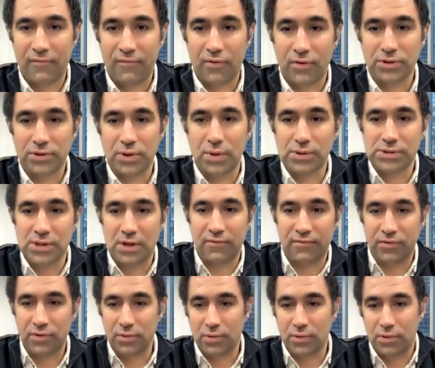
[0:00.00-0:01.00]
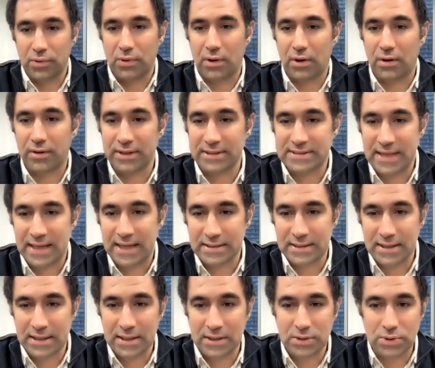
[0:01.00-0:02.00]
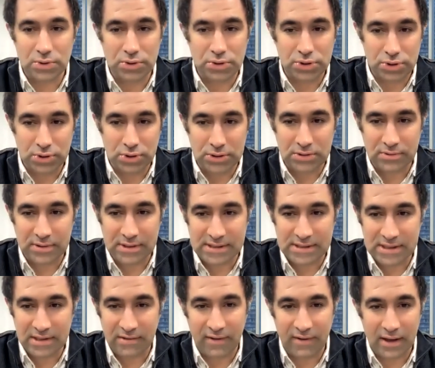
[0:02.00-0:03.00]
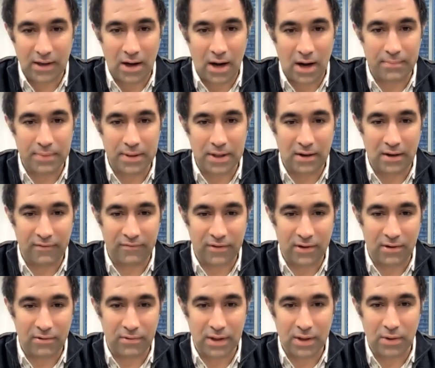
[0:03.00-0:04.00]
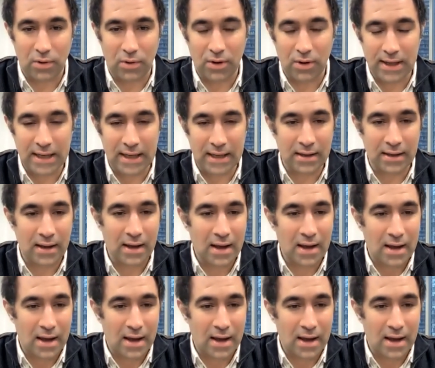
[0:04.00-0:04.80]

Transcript: For those of you who are attending, you should receive a copy of the recording.